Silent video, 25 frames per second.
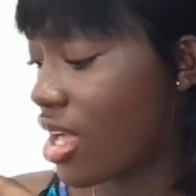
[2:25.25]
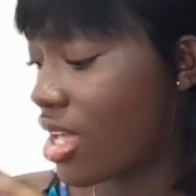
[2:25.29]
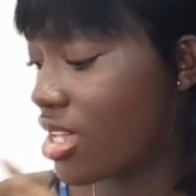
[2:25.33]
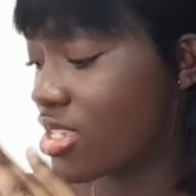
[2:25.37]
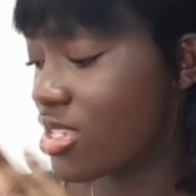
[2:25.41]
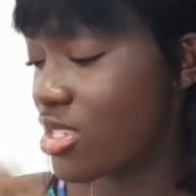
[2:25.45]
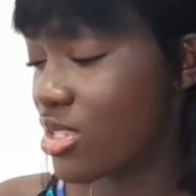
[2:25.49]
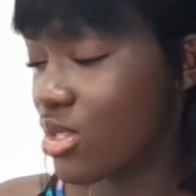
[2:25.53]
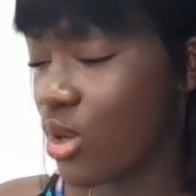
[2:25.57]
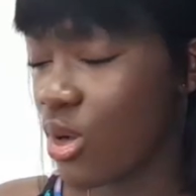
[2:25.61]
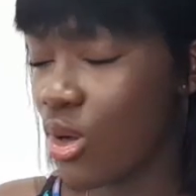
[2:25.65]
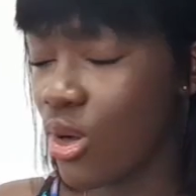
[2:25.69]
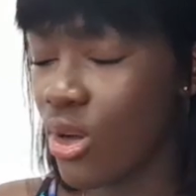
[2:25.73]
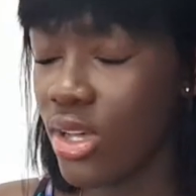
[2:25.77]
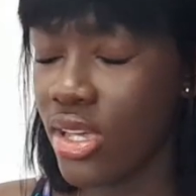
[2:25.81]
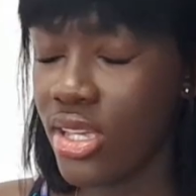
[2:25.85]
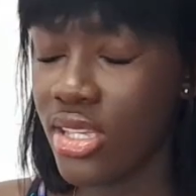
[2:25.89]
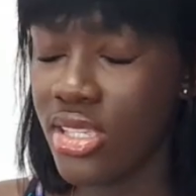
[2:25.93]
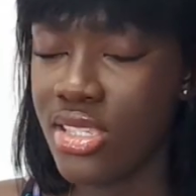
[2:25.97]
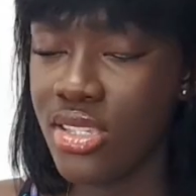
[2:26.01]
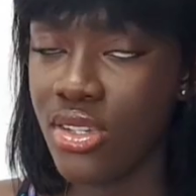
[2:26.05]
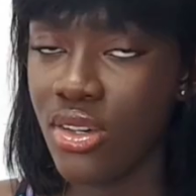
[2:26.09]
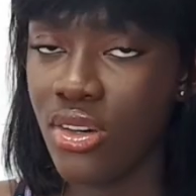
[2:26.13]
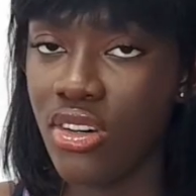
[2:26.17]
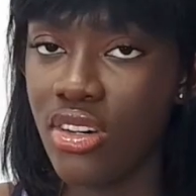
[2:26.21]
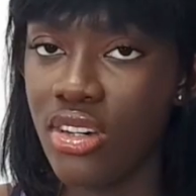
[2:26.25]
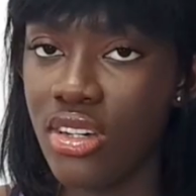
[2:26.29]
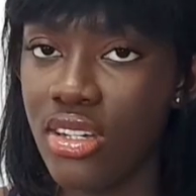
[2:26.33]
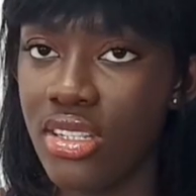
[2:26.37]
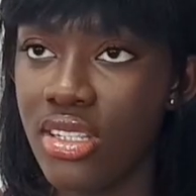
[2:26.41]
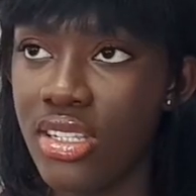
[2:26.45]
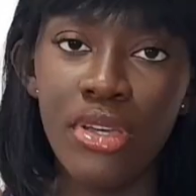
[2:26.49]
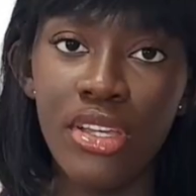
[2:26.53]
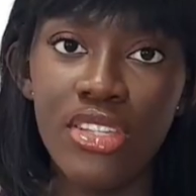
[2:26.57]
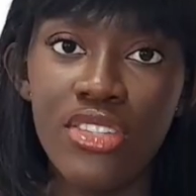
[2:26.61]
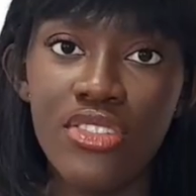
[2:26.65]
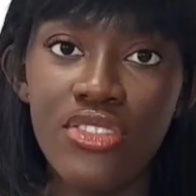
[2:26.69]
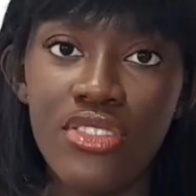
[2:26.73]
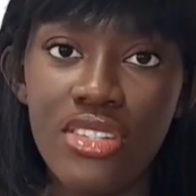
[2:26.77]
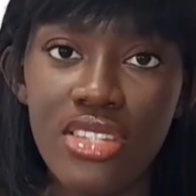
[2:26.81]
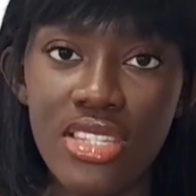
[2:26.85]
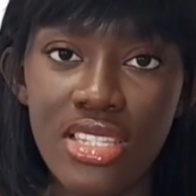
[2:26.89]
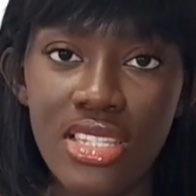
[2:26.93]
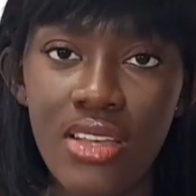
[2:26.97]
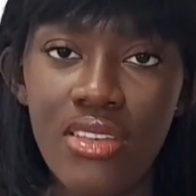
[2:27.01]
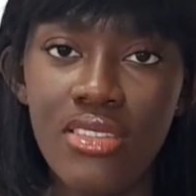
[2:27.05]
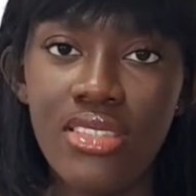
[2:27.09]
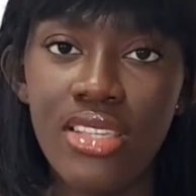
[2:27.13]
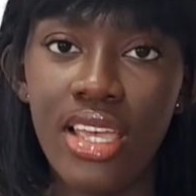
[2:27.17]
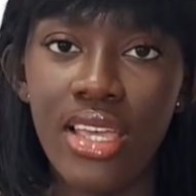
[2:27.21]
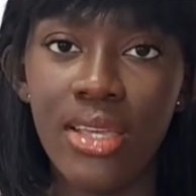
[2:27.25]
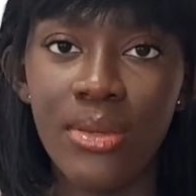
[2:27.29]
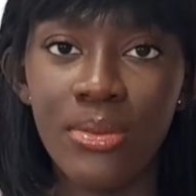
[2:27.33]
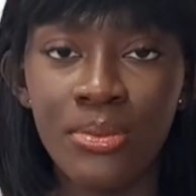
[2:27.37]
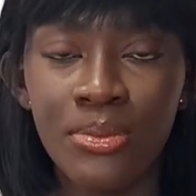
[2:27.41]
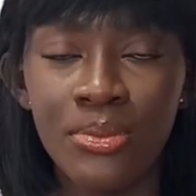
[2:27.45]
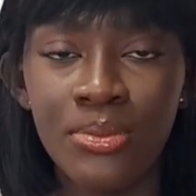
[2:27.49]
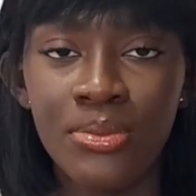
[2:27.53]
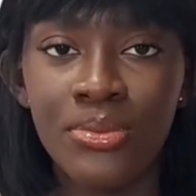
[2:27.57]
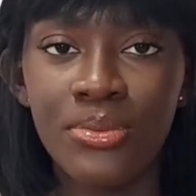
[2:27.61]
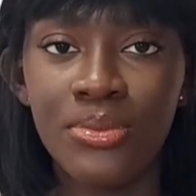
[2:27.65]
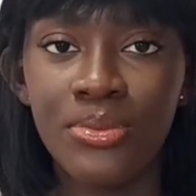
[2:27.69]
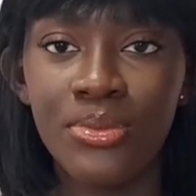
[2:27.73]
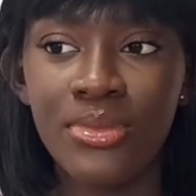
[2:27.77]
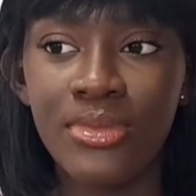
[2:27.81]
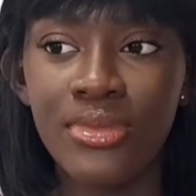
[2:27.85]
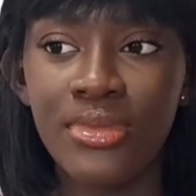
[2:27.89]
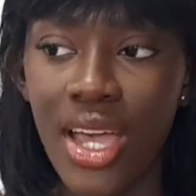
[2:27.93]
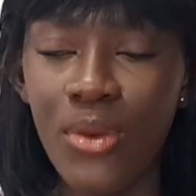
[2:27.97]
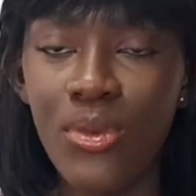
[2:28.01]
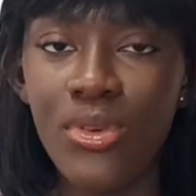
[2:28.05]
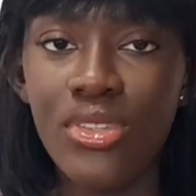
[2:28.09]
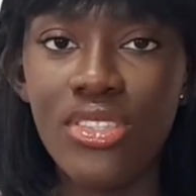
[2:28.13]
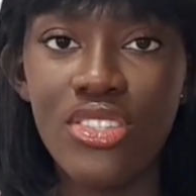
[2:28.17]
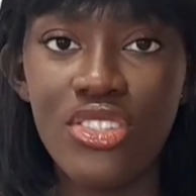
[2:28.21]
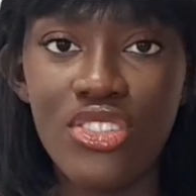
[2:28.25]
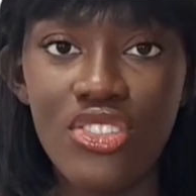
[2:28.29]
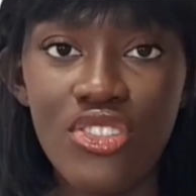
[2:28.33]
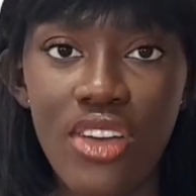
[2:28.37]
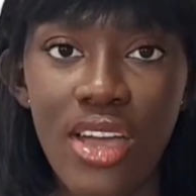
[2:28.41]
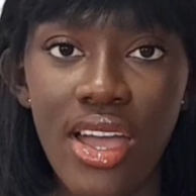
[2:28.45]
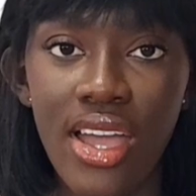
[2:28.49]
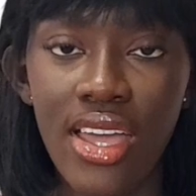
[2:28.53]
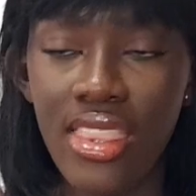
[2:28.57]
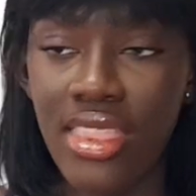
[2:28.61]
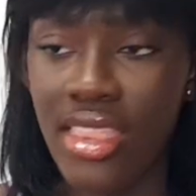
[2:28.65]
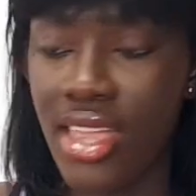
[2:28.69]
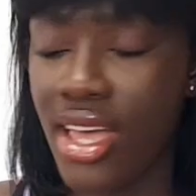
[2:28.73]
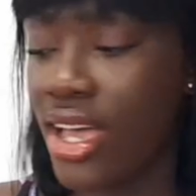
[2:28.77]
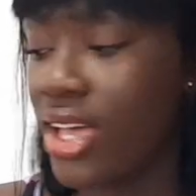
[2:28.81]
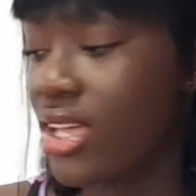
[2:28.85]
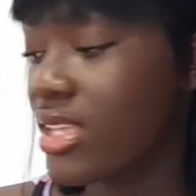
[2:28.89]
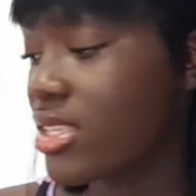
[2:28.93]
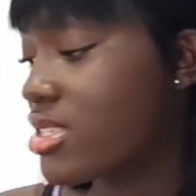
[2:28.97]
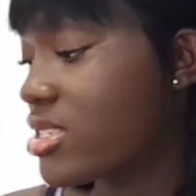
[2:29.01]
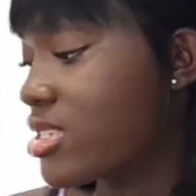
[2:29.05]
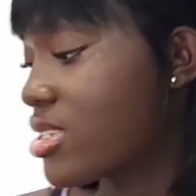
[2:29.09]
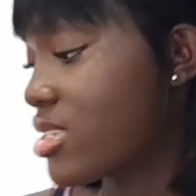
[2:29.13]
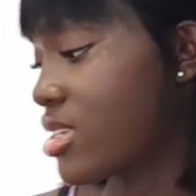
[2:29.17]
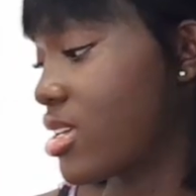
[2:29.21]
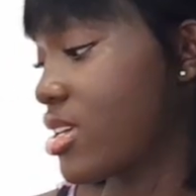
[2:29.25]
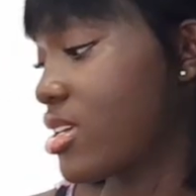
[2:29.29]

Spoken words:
I saw it on Pinterest and I was like, I want to try that.